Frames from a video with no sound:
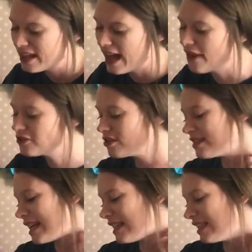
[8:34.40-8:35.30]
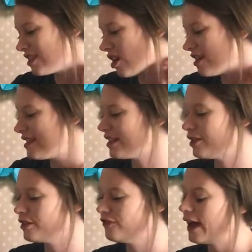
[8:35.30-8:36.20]
After Stanley taught
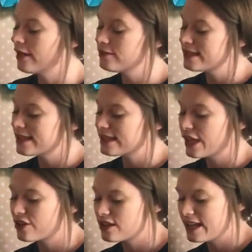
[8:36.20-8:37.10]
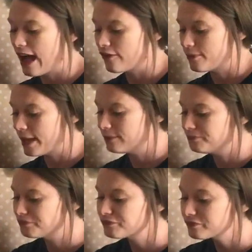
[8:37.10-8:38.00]
Zero the final 6 letters of the alphabet,
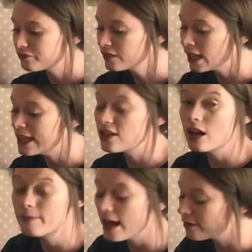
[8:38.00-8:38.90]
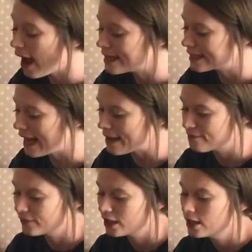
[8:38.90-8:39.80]
he taught him how to write his name.
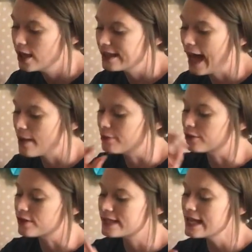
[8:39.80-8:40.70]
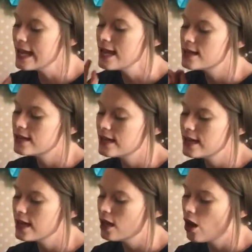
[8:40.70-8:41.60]
Capital
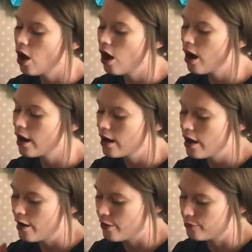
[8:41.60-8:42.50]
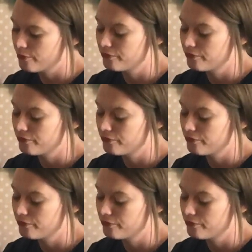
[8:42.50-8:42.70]
Z-E-R-O.